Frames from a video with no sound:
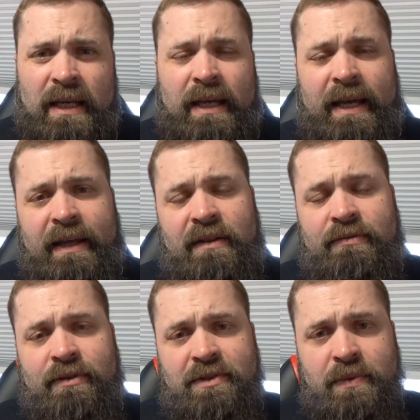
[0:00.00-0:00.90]
And the
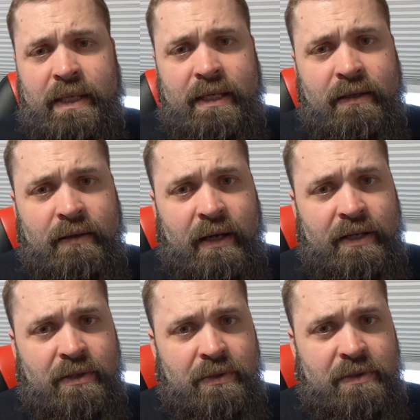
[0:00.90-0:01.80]
first week I
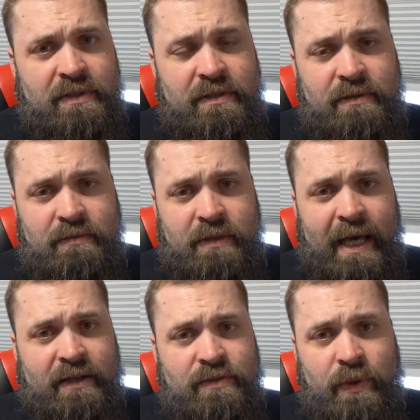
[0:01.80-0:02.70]
used
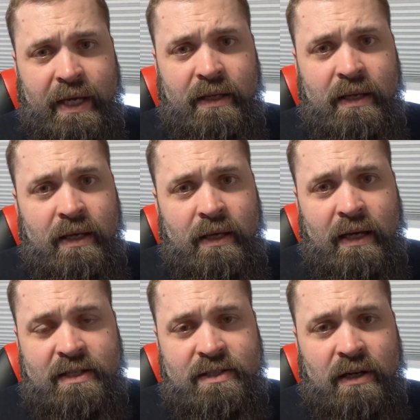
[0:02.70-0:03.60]
X weight.
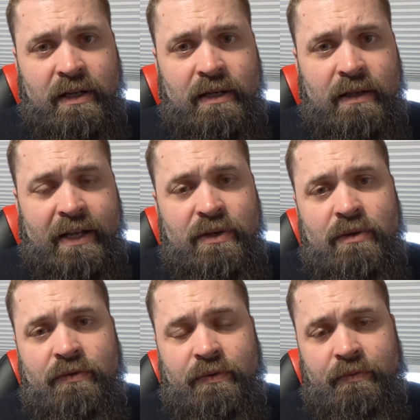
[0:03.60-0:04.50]
I
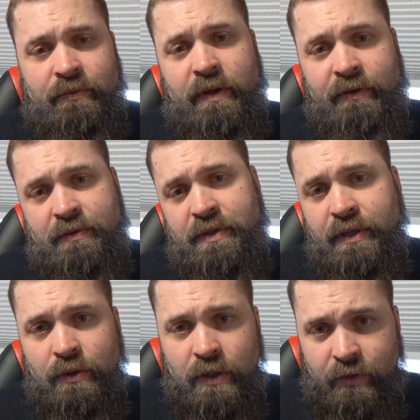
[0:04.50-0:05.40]
knew if I was going
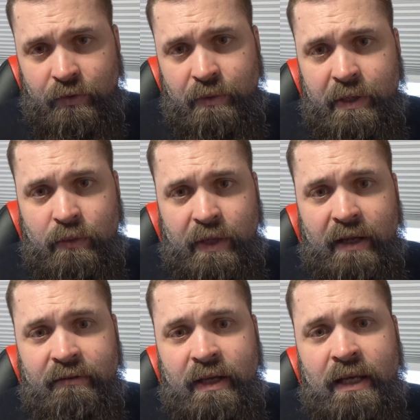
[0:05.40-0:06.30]
to go a 3-week
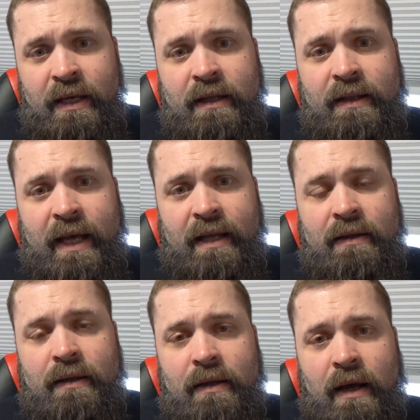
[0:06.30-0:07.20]
wave
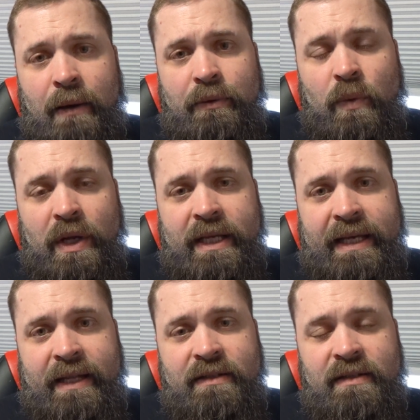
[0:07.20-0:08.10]
that I would want to
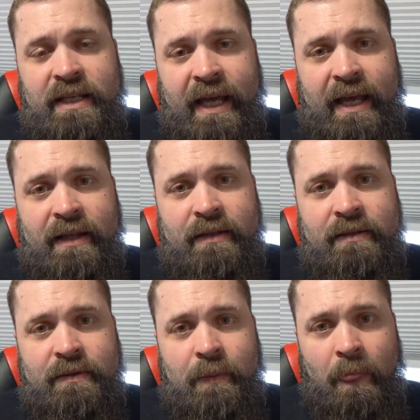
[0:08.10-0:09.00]
get to the
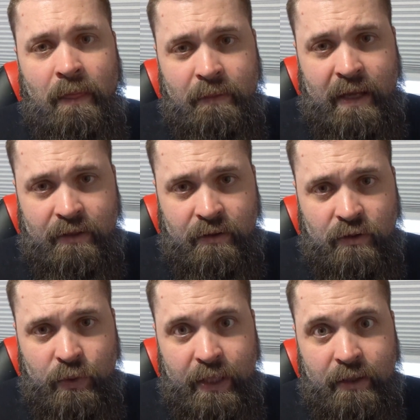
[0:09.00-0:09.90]
end, that
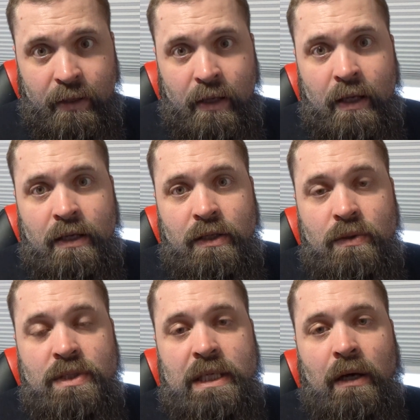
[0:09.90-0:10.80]
3rd week,
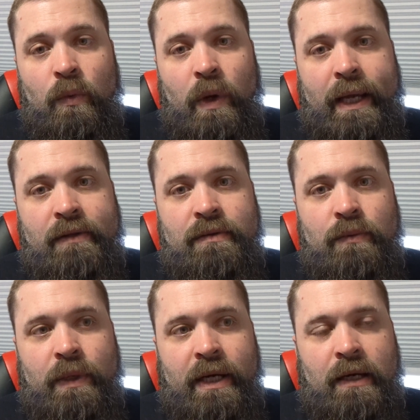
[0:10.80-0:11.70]
using a weight to
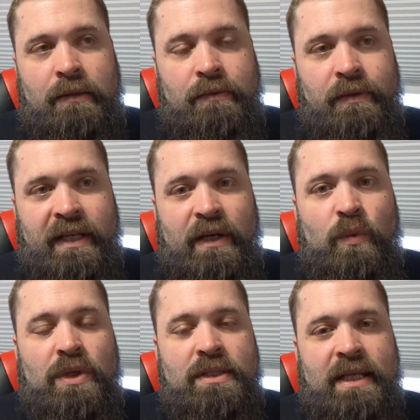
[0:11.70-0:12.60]
where it
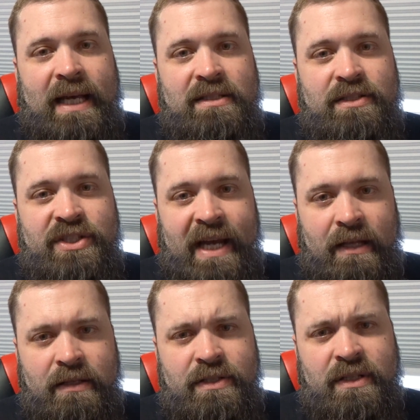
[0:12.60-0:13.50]
was as
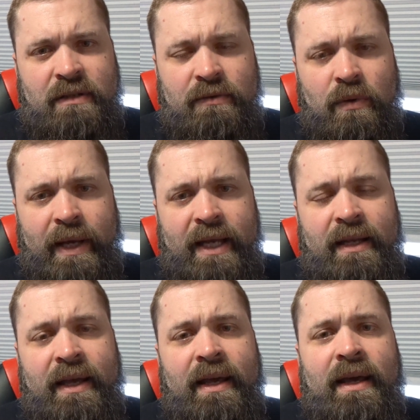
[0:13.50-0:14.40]
challenging of a
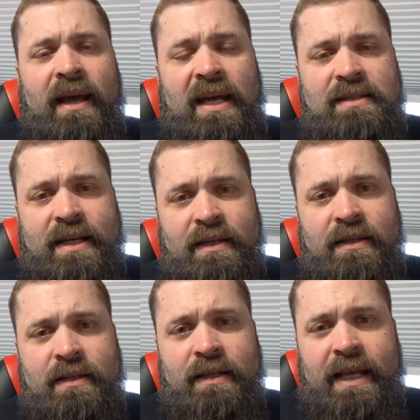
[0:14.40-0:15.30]
weight as I
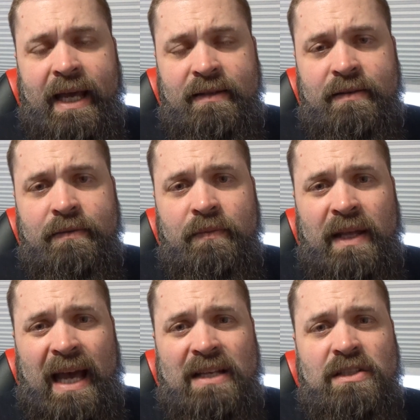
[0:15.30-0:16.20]
could get,
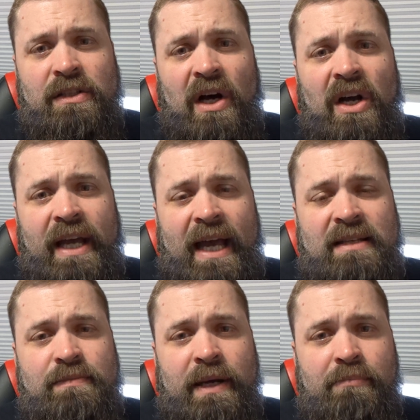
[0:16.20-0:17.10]
as long
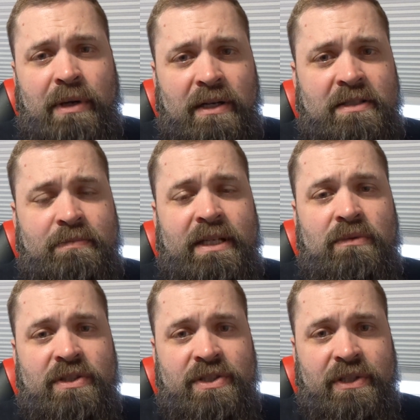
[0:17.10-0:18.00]
as my bar speed
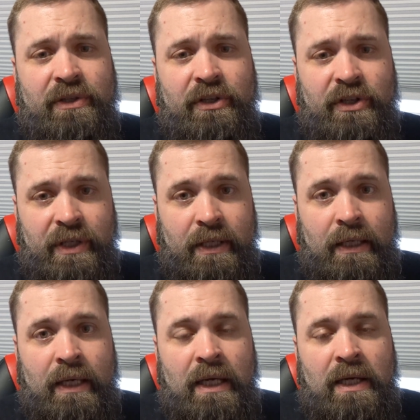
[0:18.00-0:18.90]
was still good.
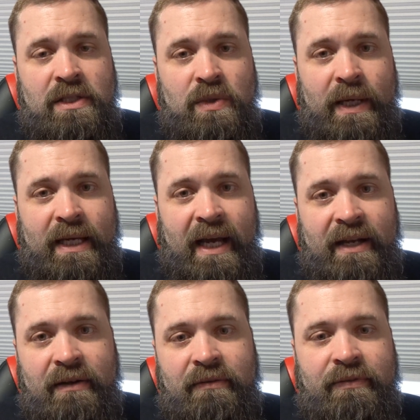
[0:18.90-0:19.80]
So I
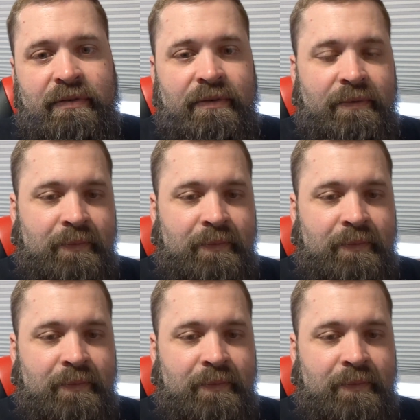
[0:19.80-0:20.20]
kind of